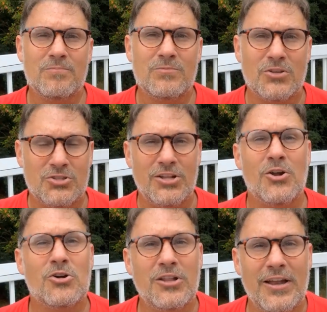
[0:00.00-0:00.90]
the
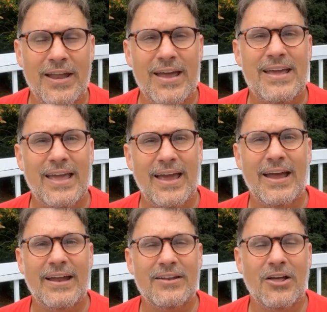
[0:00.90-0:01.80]
Toledo Clinic
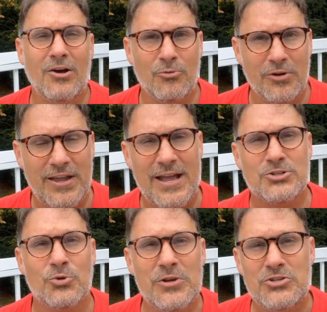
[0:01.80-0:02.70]
and
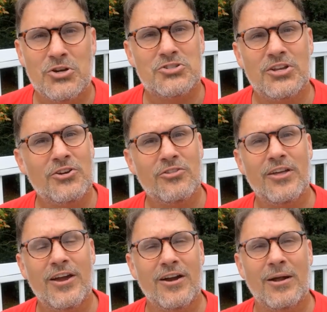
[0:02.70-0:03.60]
Cancer Research Center
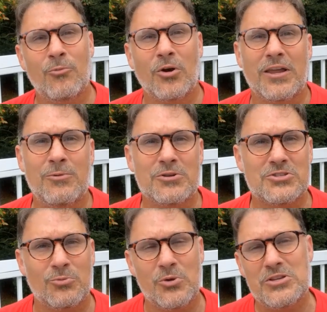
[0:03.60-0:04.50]
there, and I'm working with
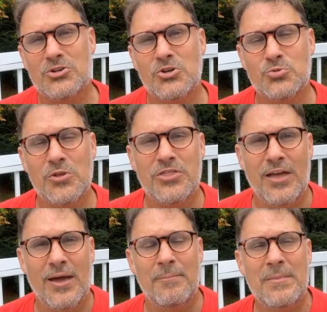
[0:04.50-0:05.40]
some research with
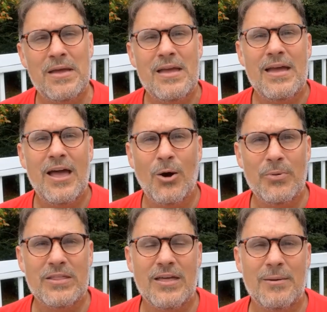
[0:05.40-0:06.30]
them,
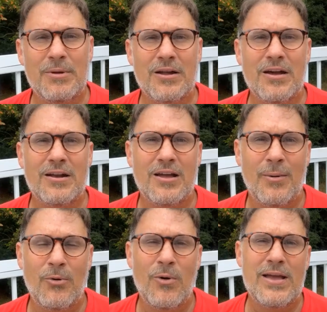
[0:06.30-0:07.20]
helping them in a
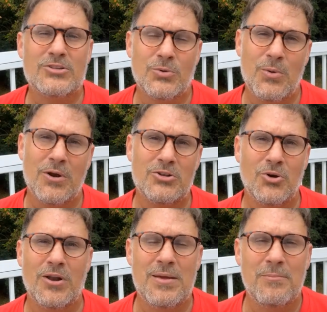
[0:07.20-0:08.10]
couple ways, so we want to
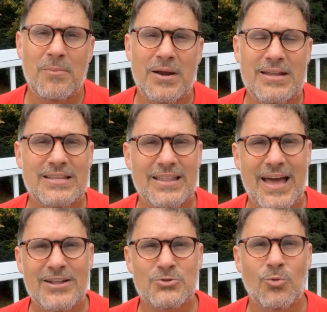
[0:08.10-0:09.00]
donate money to
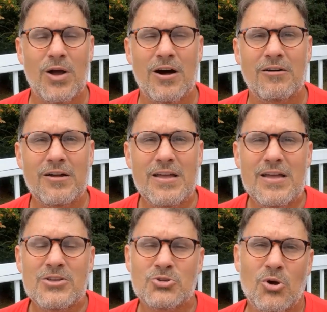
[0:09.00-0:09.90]
that as well.
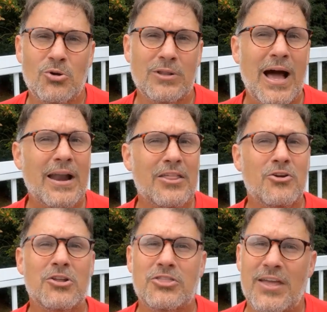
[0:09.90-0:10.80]
So a lot of
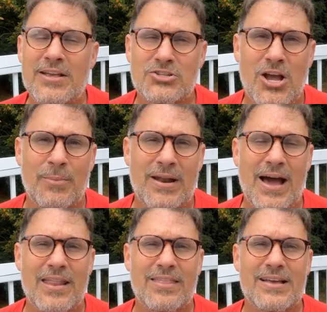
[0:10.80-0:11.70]
good things coming
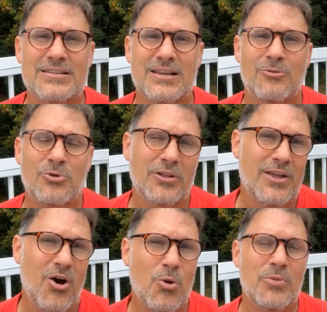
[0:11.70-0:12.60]
out of this. I really
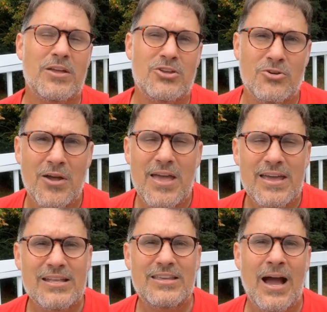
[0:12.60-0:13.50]
hope that you
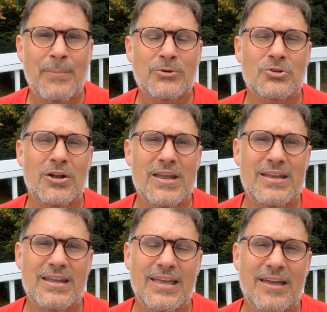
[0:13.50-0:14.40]
get the opportunity
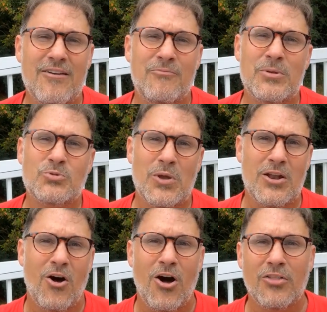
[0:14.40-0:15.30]
to give between
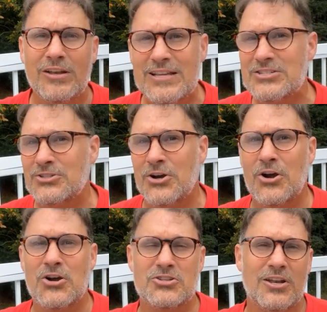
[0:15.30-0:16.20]
all the
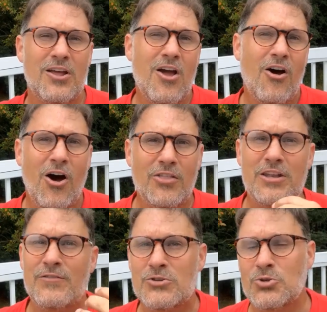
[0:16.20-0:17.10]
listeners and all the
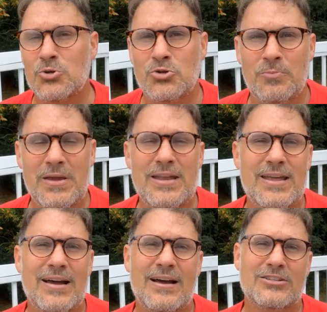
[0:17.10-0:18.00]
different social
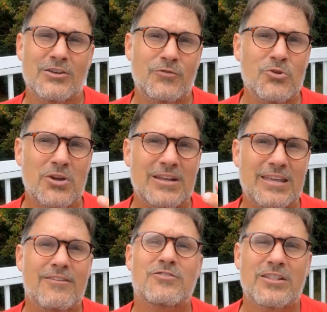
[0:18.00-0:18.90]
medias. If you could
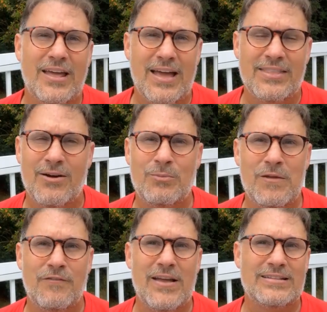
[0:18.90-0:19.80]
give to that, that would
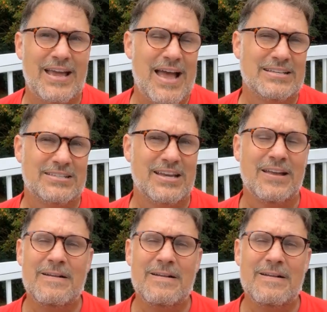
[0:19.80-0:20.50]
be fantastic.